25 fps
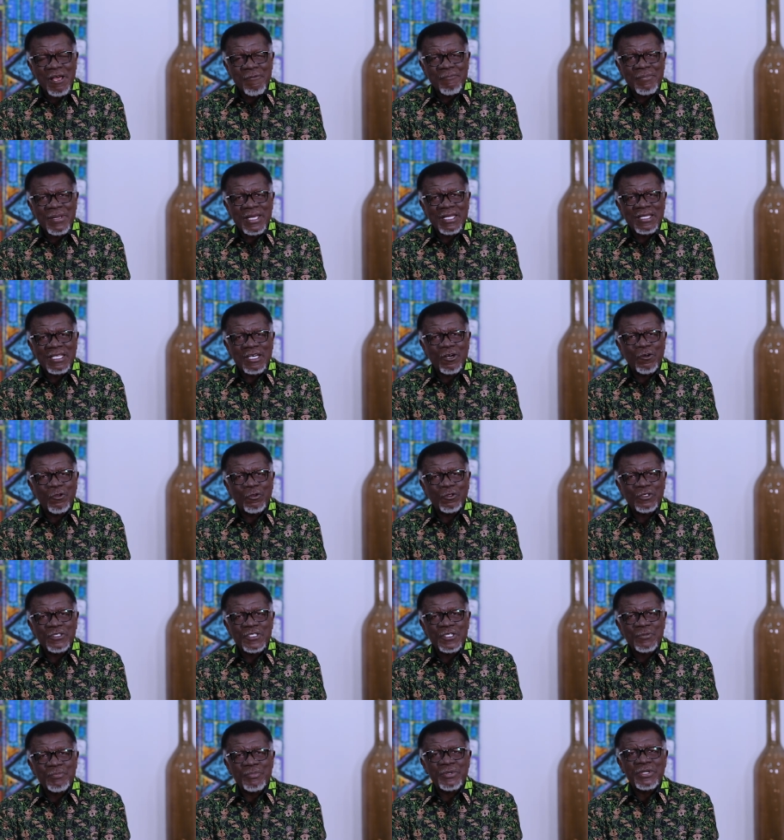And may the
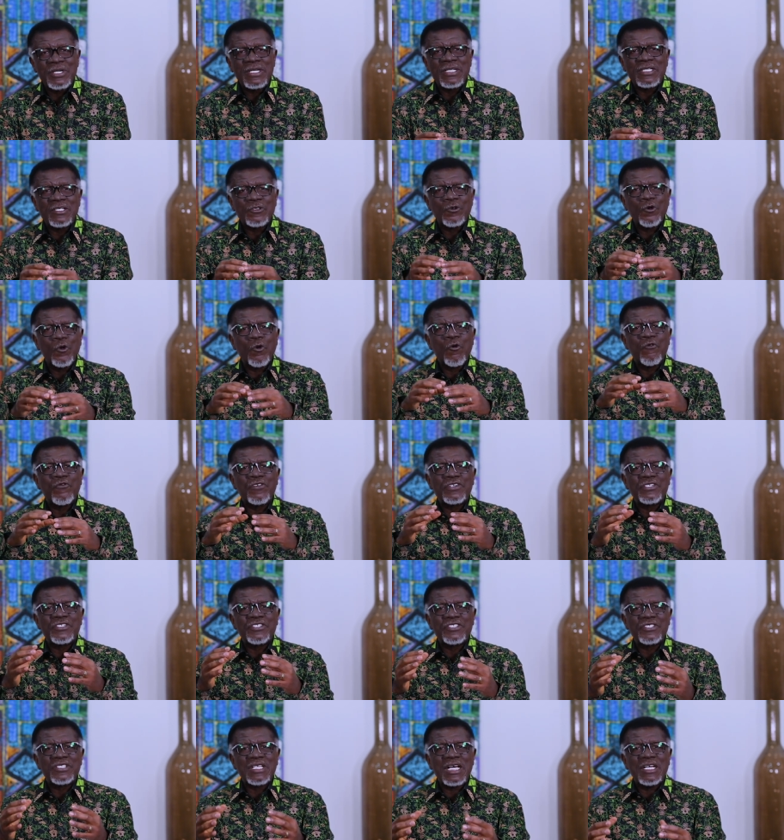Holy Spirit
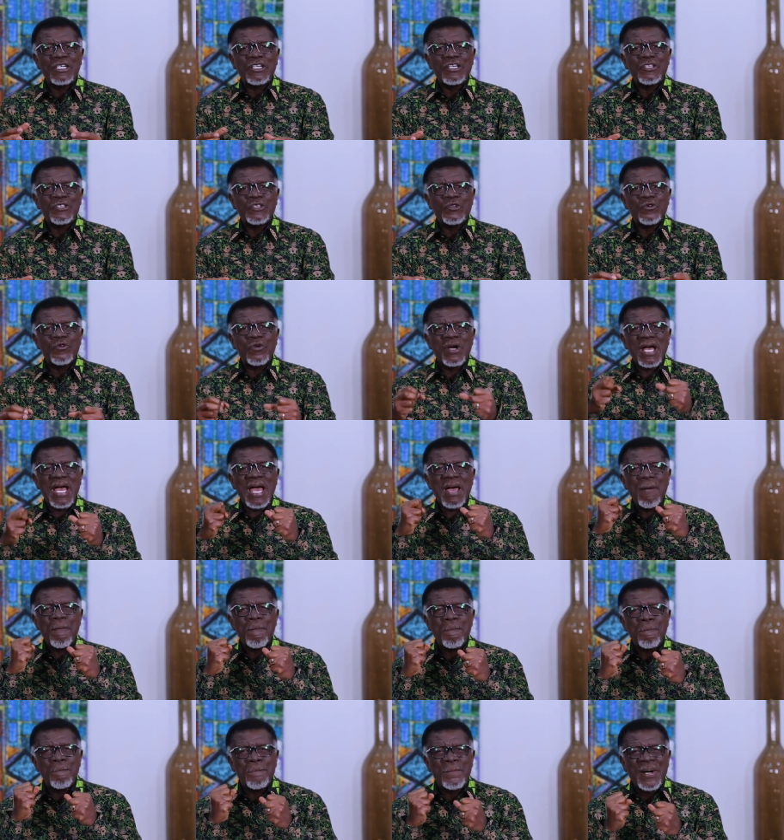overshadow you,
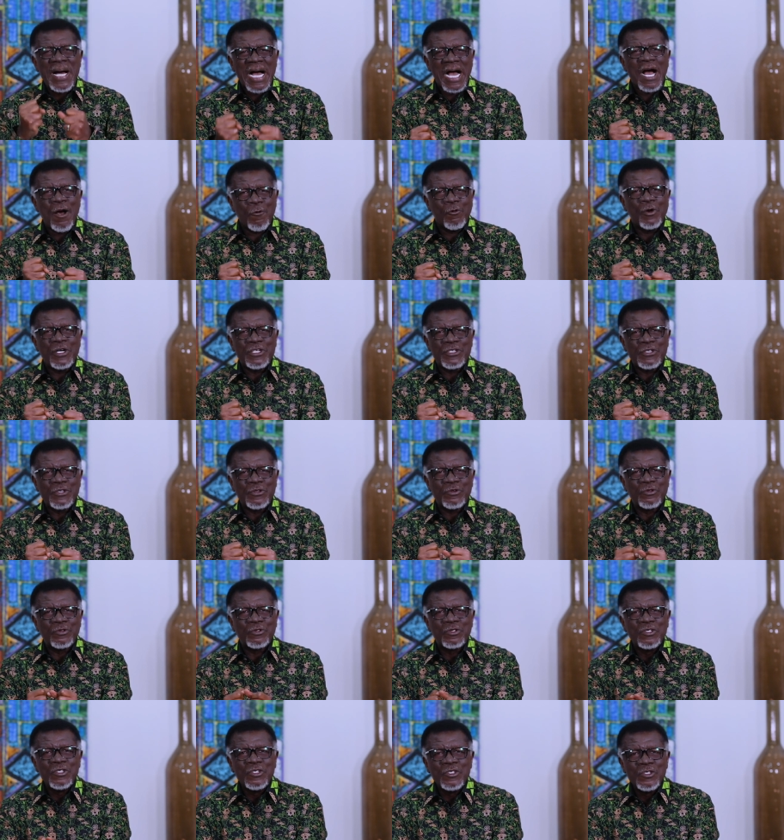empower
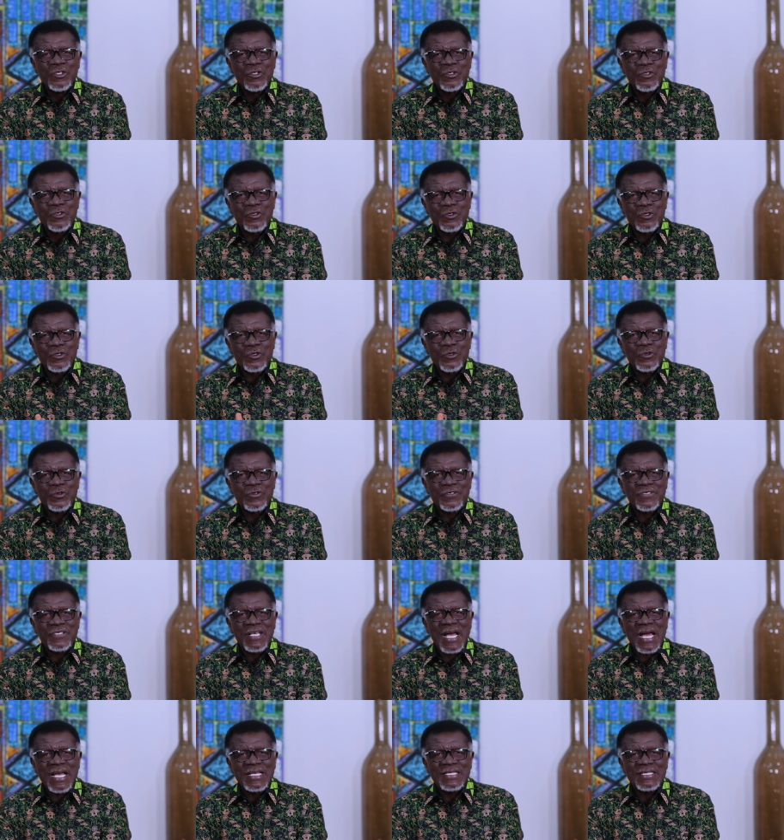you to do
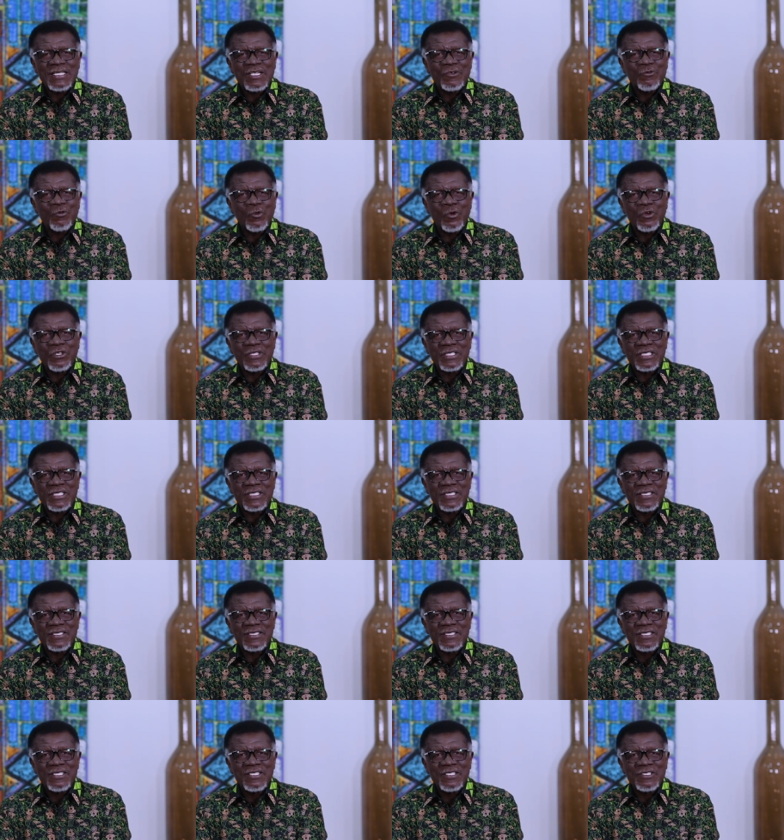signs and
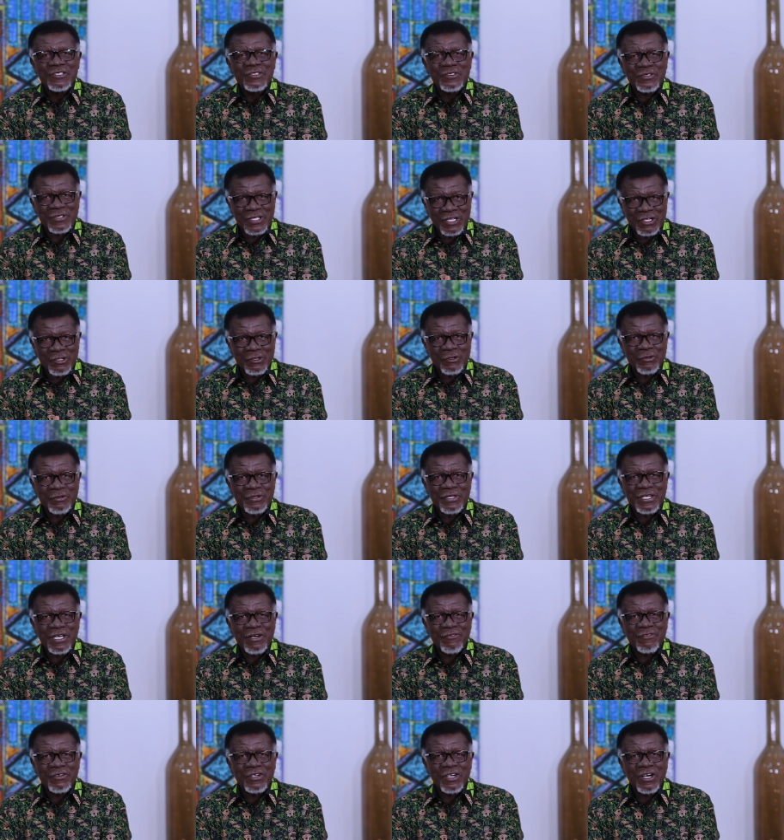wonders to the
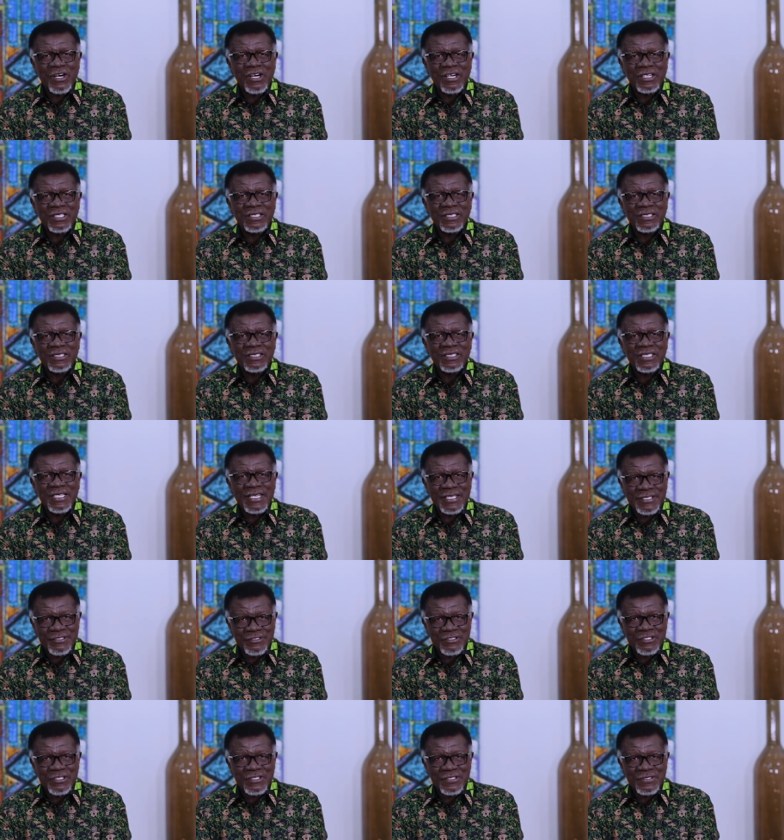glory of God
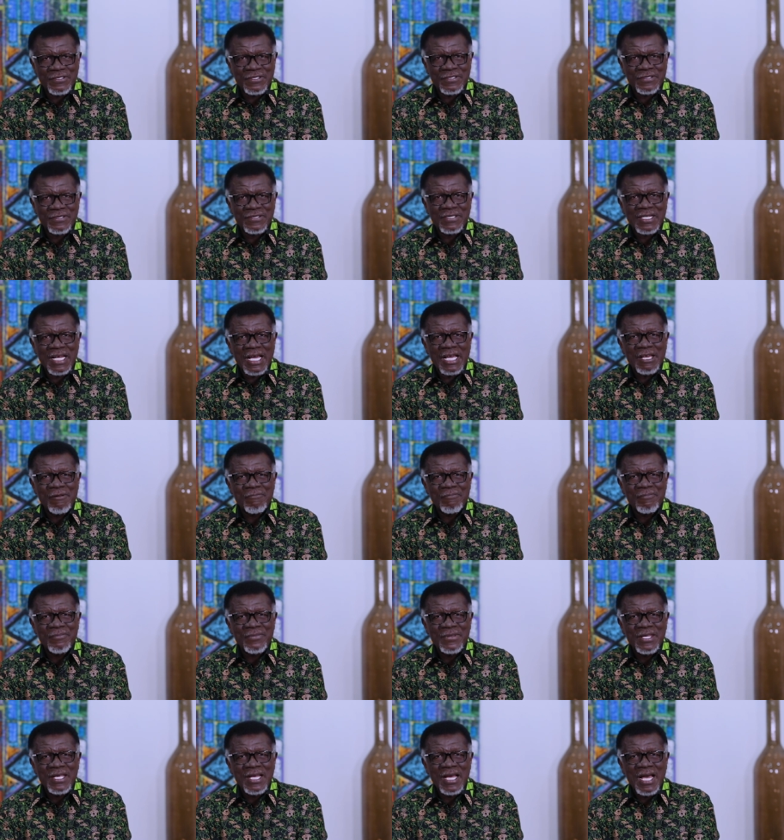in Jesus' name.
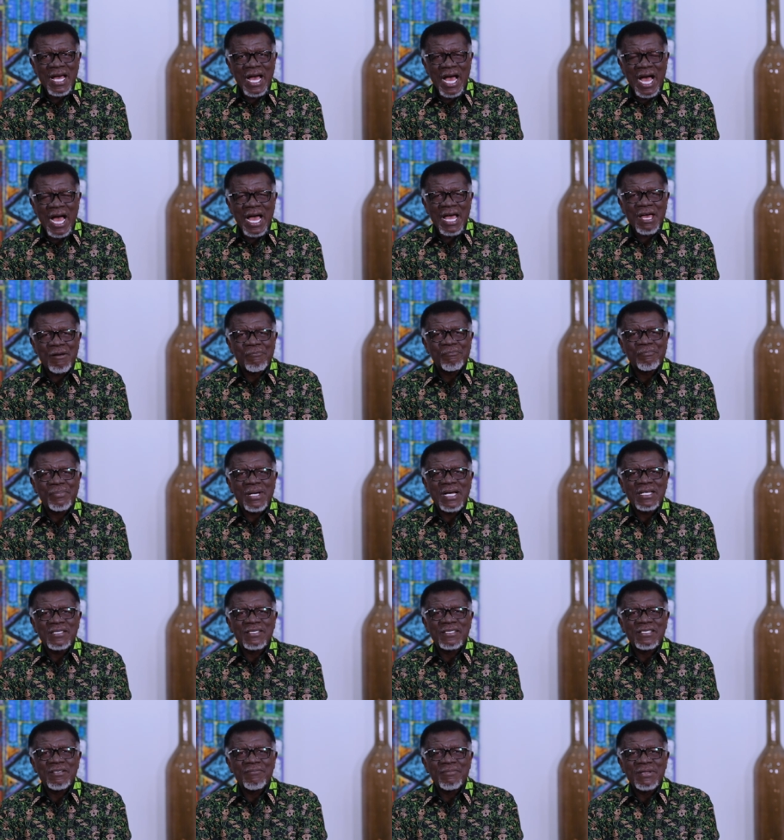I am
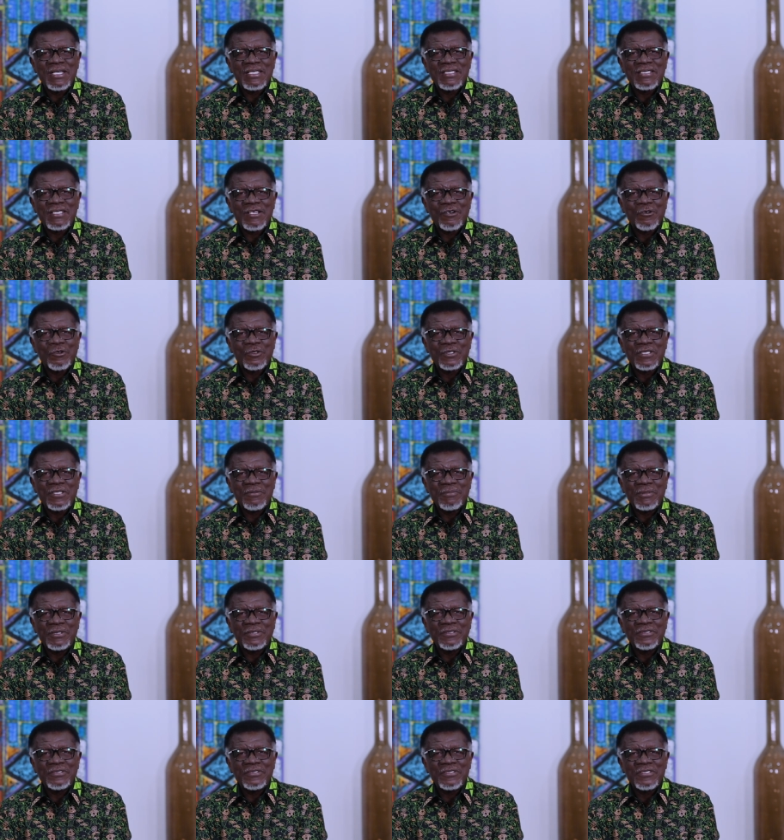Pastor Mensa
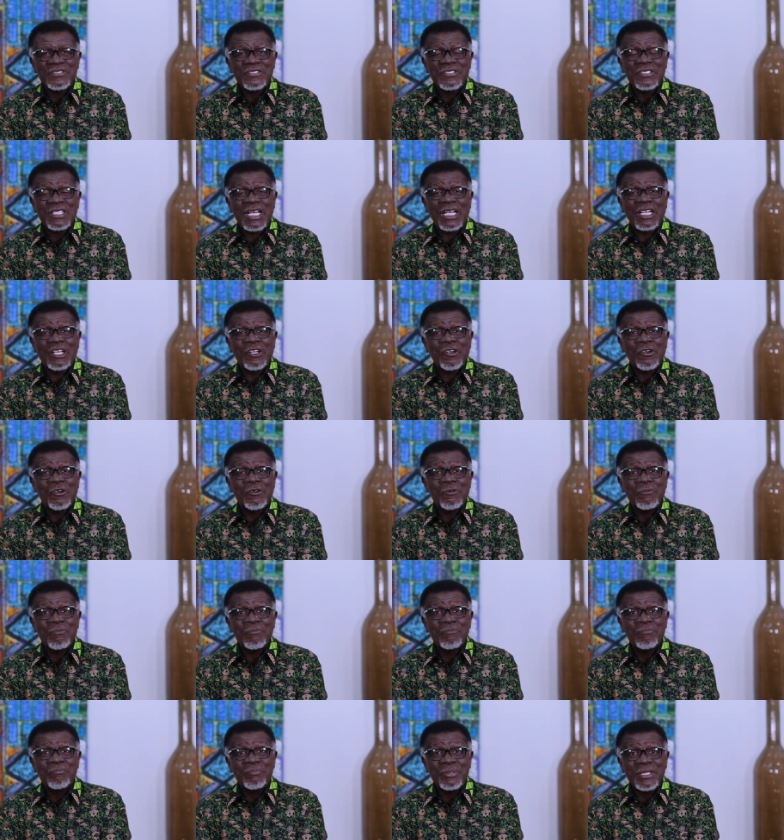Otabil.
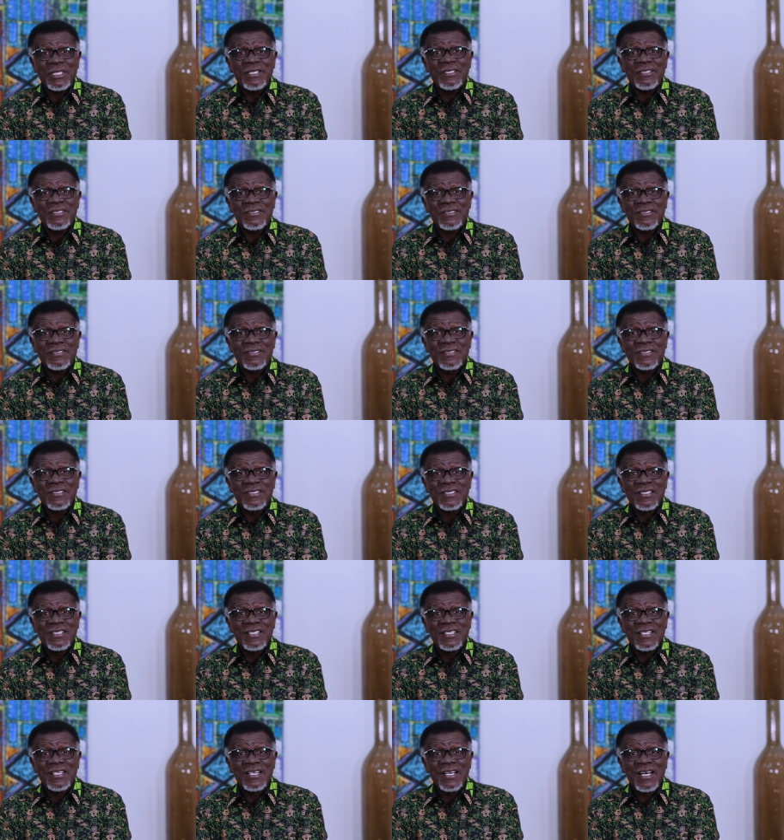Shalom, peace,
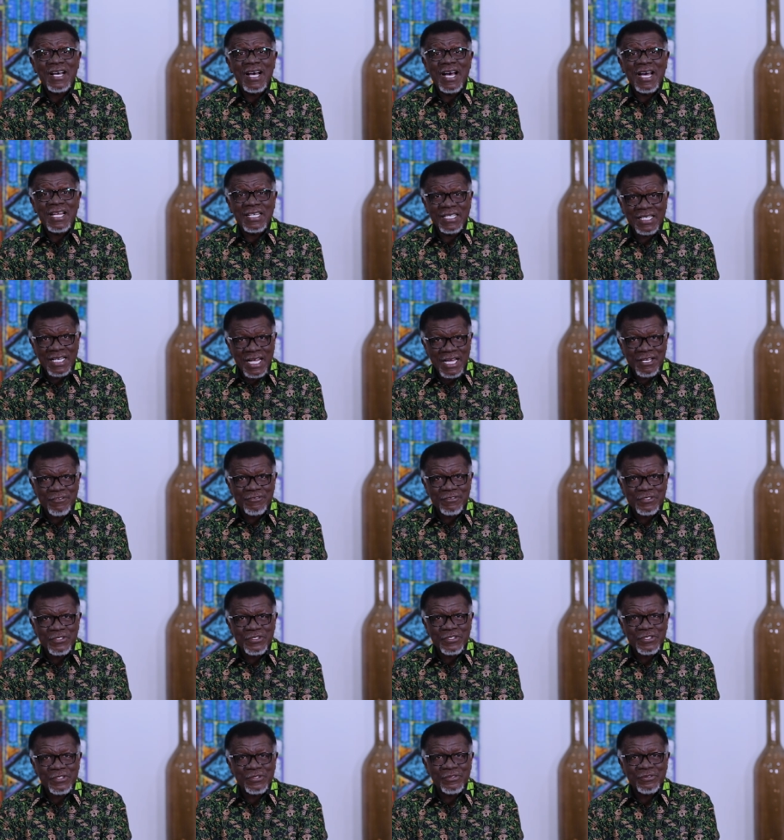and life
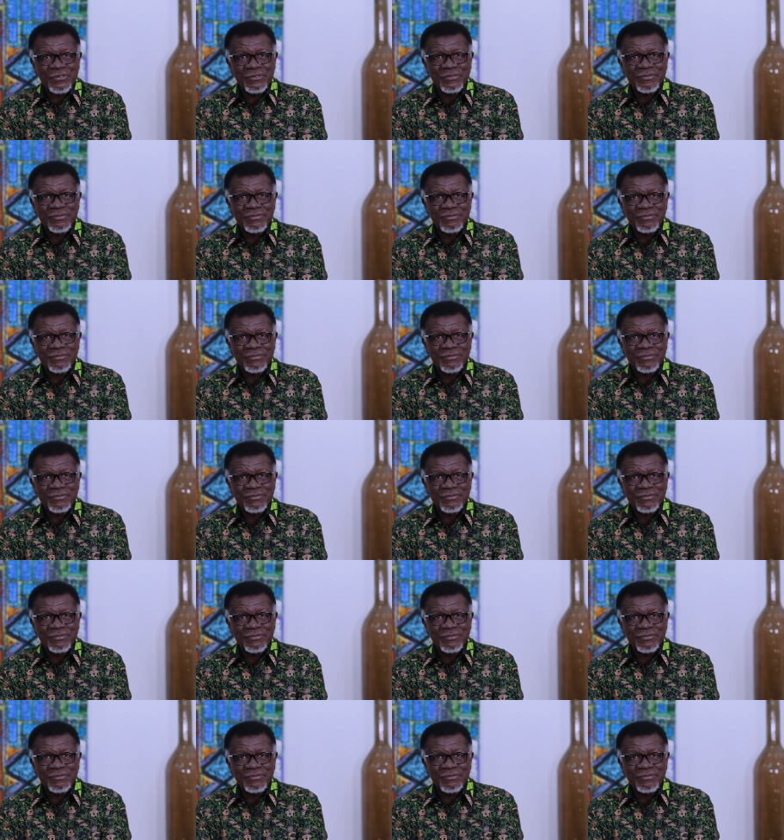to you.